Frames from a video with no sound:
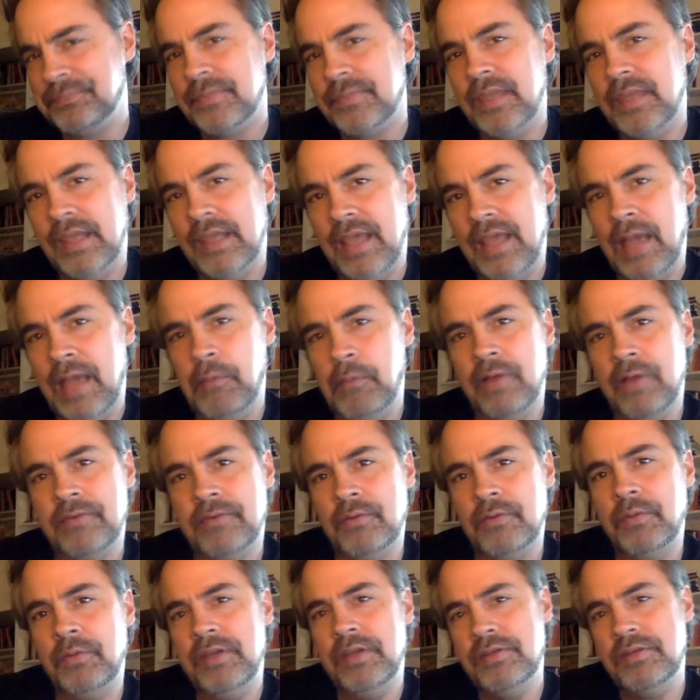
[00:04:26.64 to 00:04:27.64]

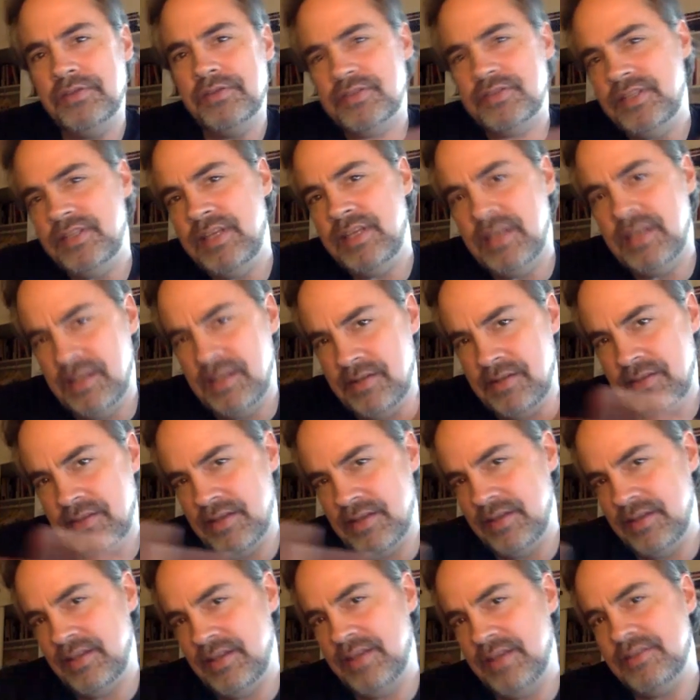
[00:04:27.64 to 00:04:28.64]
However, we do see into the
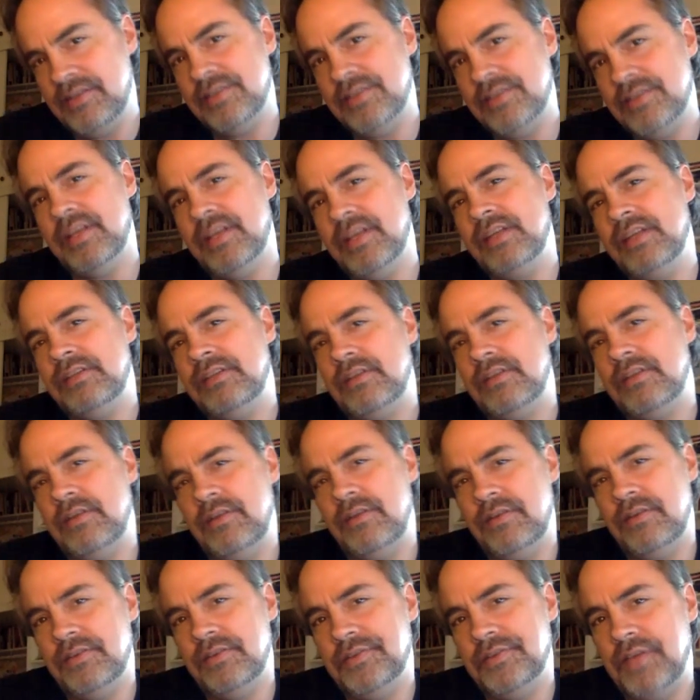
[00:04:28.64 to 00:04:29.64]
detention
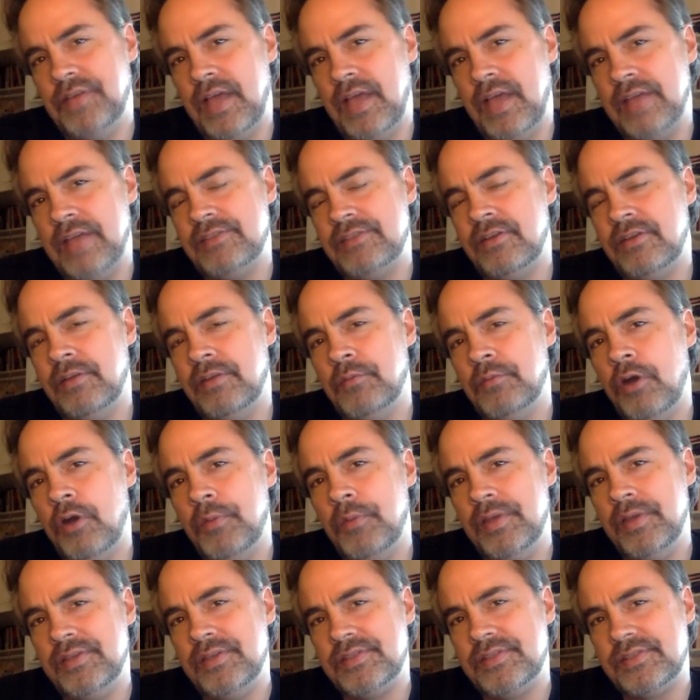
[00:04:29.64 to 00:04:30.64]
center at certain
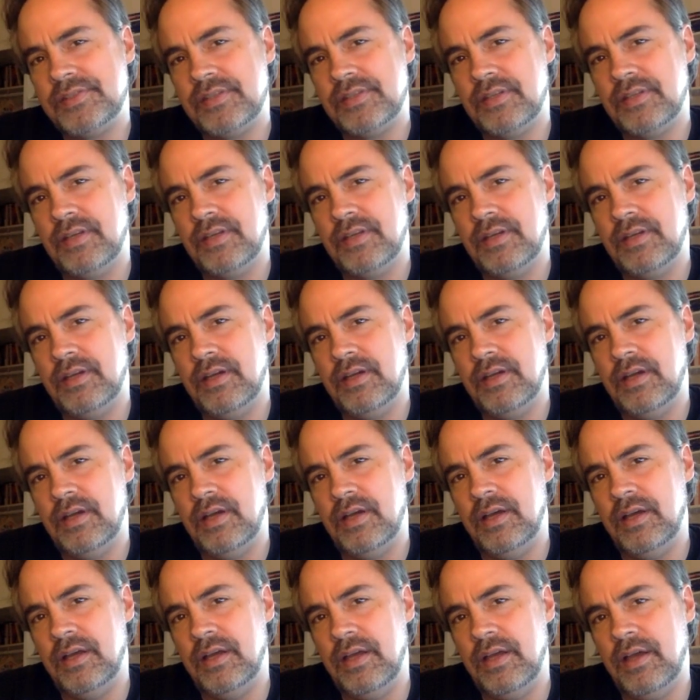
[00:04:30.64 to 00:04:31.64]
moments
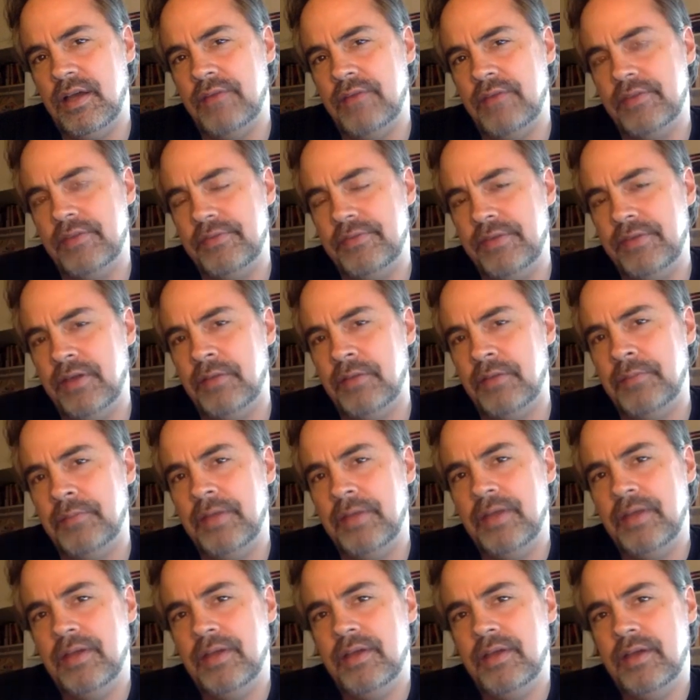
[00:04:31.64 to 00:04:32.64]
of the film
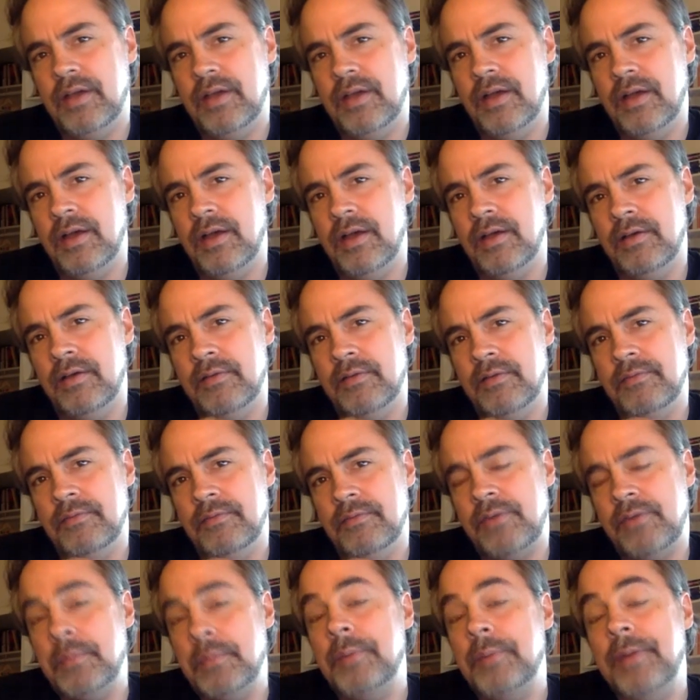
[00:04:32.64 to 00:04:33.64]

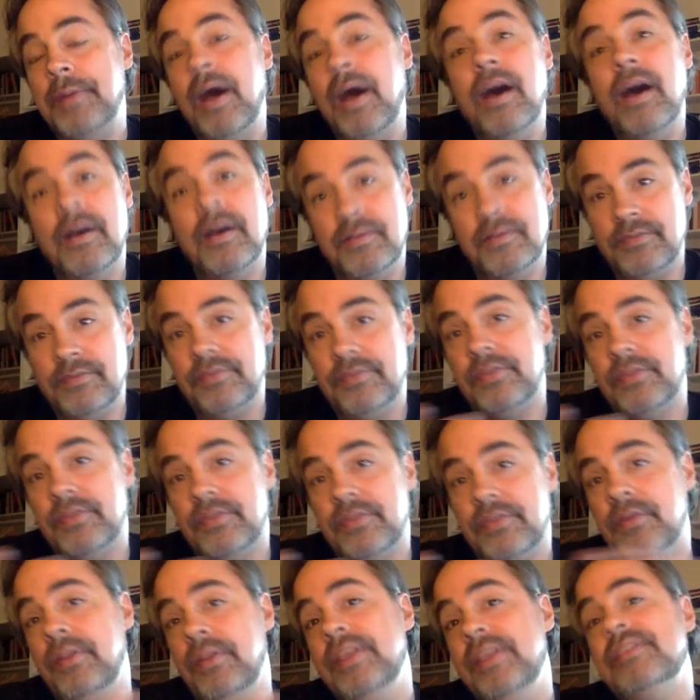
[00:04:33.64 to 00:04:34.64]
from above
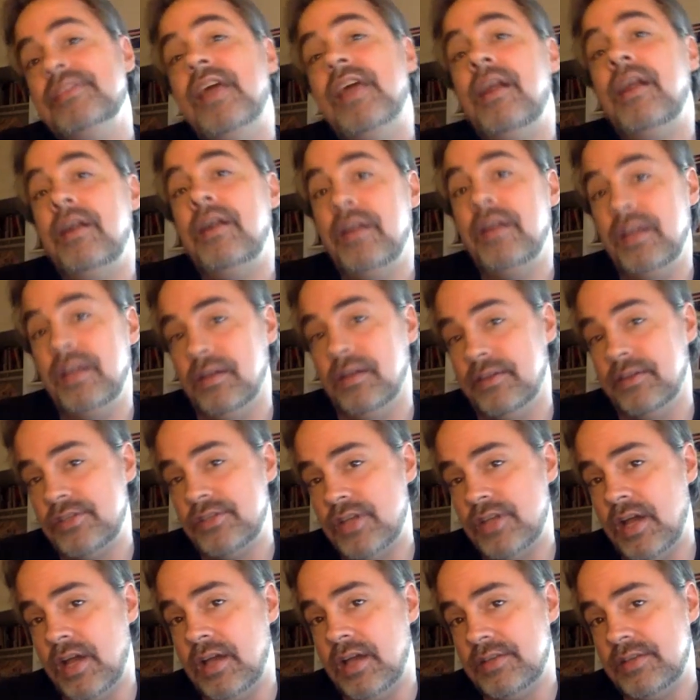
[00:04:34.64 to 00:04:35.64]
through these aerial
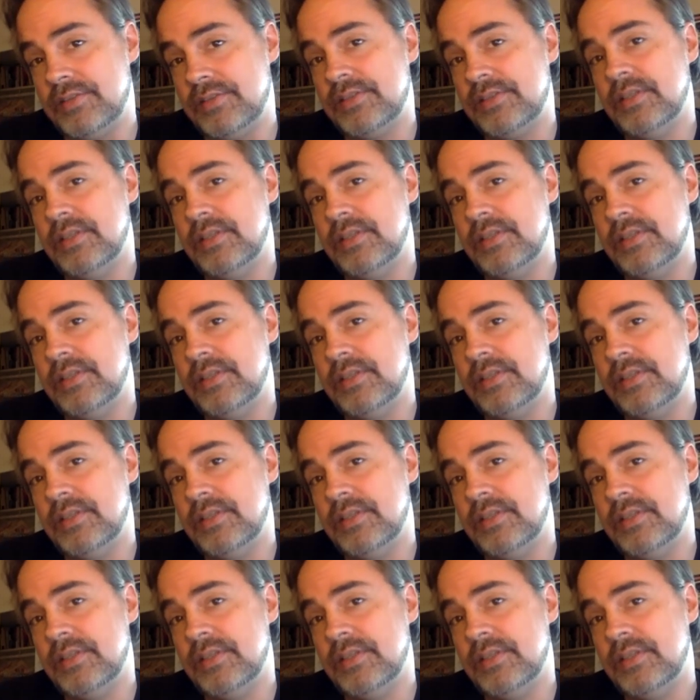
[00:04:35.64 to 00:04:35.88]
shots.